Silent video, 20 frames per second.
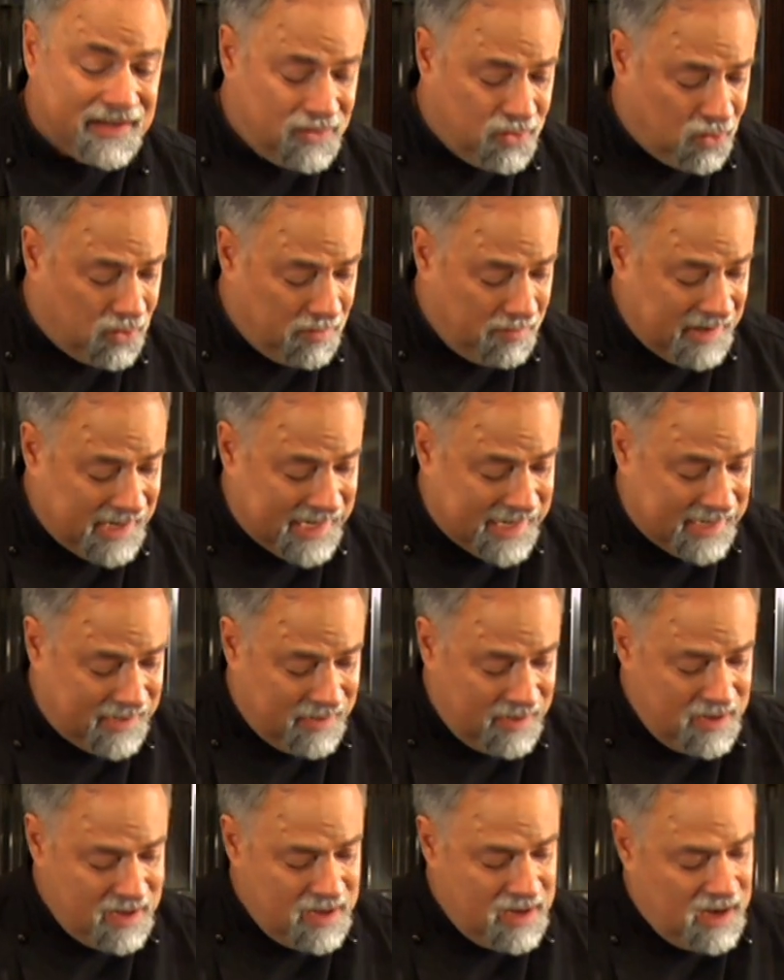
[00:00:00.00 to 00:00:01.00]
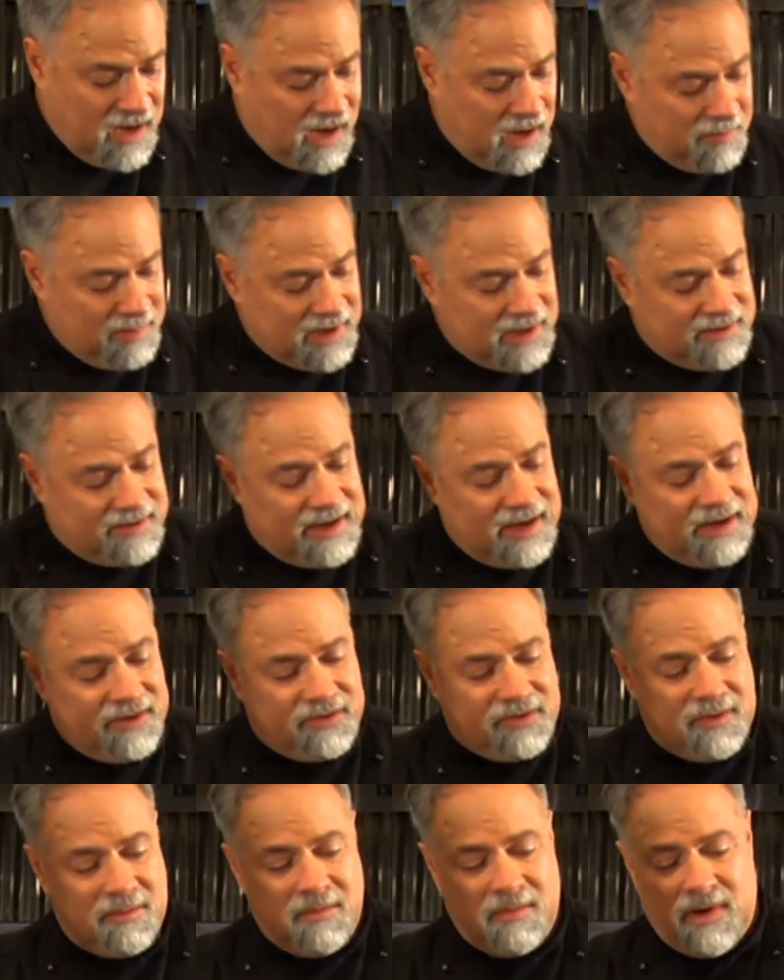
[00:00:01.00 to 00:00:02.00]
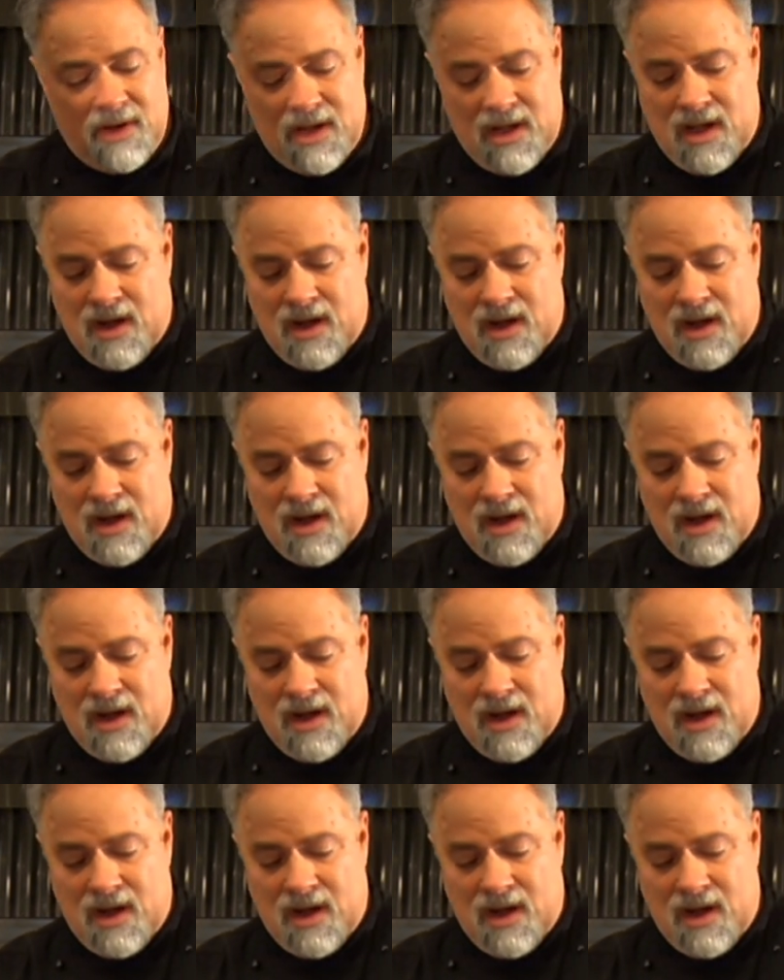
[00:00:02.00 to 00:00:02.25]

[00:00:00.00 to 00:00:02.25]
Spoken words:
it gourmet. I'm gonna take some